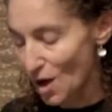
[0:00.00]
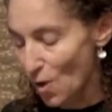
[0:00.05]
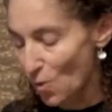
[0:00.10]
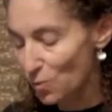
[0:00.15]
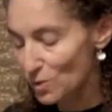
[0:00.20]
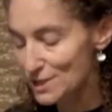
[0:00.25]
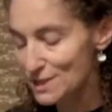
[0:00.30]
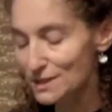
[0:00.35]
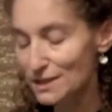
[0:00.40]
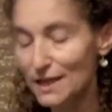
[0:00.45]

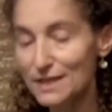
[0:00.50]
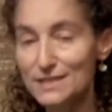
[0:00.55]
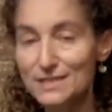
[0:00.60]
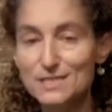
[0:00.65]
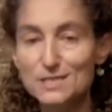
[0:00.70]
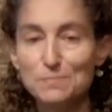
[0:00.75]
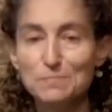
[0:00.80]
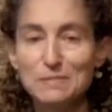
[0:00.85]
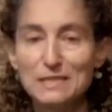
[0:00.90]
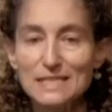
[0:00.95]
We're delighted
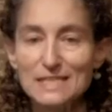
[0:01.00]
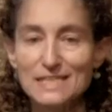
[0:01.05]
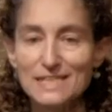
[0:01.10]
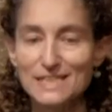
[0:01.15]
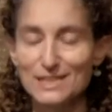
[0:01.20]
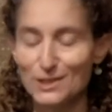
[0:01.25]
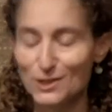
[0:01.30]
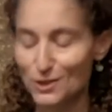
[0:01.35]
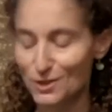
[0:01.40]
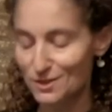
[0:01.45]
to be
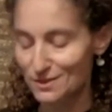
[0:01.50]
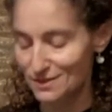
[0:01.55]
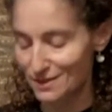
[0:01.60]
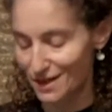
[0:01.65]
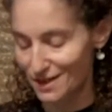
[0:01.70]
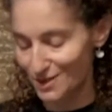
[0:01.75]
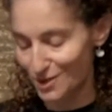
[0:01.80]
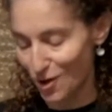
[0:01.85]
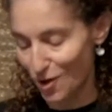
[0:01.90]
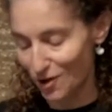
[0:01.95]
here,
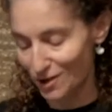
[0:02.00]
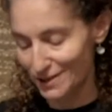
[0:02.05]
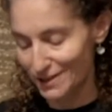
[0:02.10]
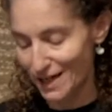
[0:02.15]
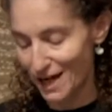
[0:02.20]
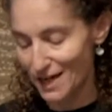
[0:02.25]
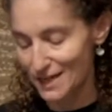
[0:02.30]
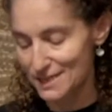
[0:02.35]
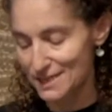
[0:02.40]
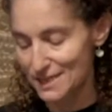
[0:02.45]
uh, Carl and
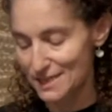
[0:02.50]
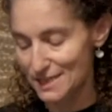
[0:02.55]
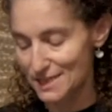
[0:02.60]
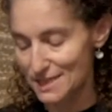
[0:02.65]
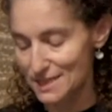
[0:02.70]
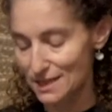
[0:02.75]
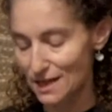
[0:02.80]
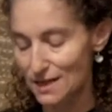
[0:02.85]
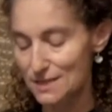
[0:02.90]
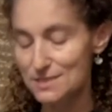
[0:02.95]
I, to
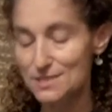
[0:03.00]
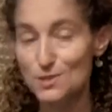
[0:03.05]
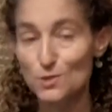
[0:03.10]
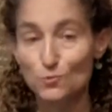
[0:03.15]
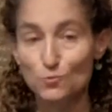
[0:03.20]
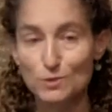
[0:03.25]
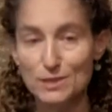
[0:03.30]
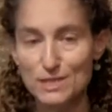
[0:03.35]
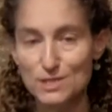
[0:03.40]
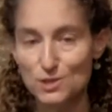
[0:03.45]
discuss the
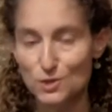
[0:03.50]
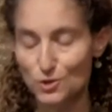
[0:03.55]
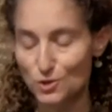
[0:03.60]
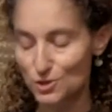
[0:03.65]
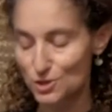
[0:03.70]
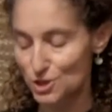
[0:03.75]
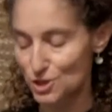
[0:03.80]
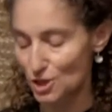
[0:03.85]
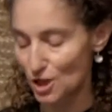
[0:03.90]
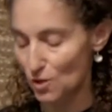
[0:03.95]

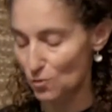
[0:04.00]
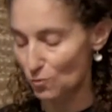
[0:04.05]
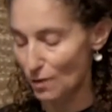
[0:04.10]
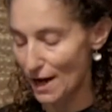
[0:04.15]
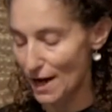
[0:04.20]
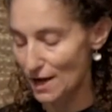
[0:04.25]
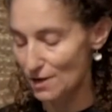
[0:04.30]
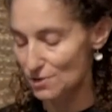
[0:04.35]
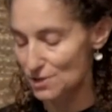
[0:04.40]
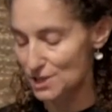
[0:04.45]
research
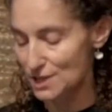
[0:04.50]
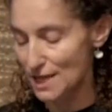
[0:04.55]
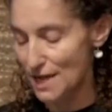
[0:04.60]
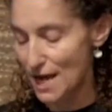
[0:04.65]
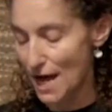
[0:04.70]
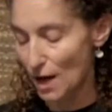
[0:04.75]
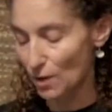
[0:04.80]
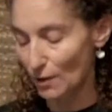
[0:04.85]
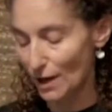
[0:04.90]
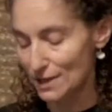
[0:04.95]
around
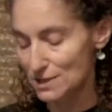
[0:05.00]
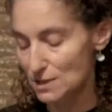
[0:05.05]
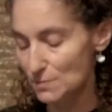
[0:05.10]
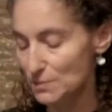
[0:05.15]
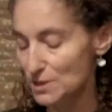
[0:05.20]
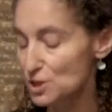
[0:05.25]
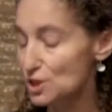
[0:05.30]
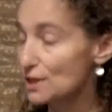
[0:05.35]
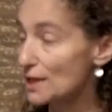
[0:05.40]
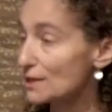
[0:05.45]
our
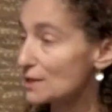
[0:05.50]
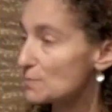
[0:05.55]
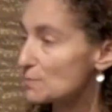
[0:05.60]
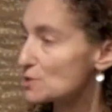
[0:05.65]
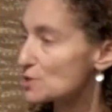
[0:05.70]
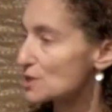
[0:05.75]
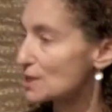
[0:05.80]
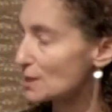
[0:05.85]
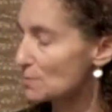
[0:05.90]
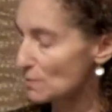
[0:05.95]
exhibition at the
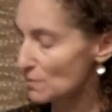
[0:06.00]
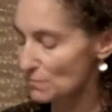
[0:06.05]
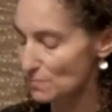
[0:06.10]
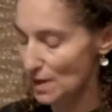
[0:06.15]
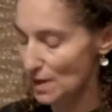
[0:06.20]
Museum of